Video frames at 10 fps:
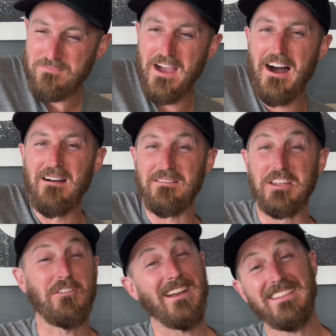
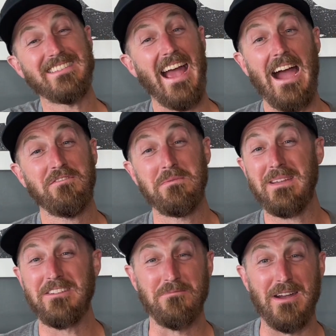The crate doesn't have to be
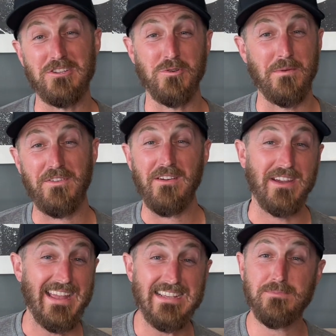in your bedroom. If you have a
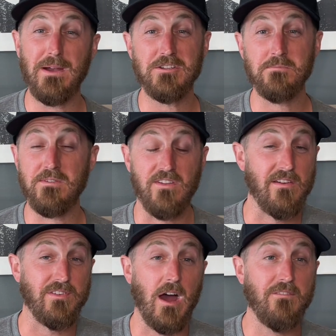guest bedroom, if you
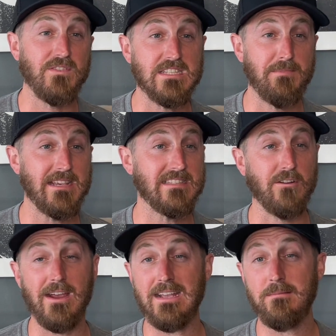have an office space, the
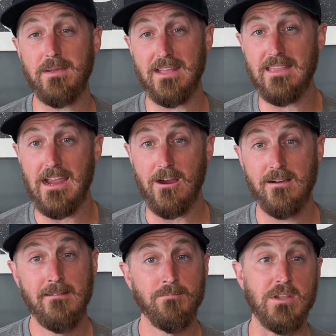crate can be in
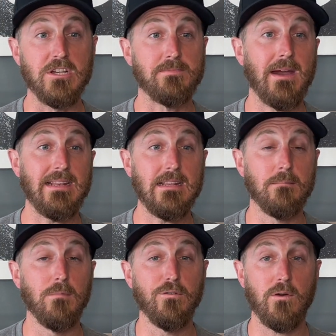there. You just might need to
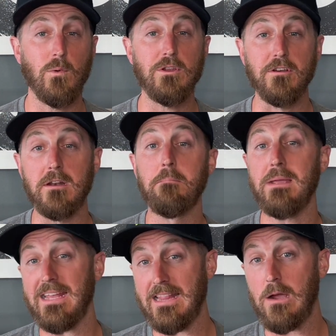move it when you're going to
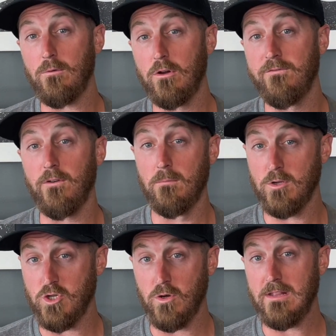be in that room for a
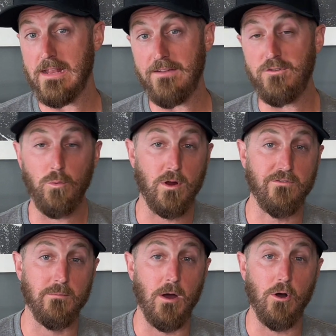majority of the day if you work
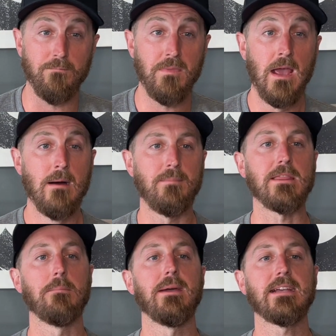from home.
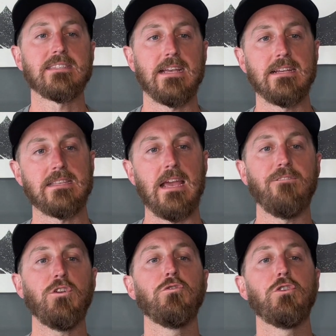But the biggest thing is
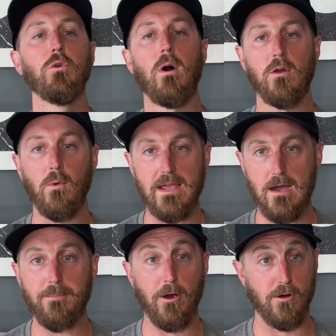if you do want to wake
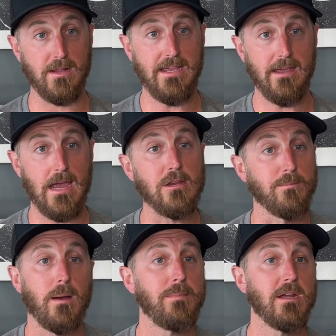up early and your
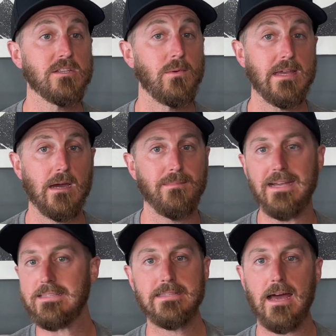puppy does wake up,
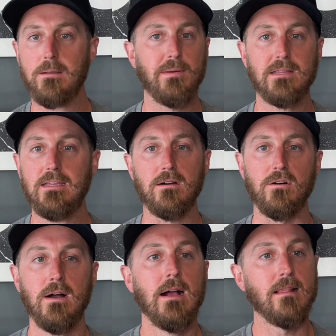it's not a big deal.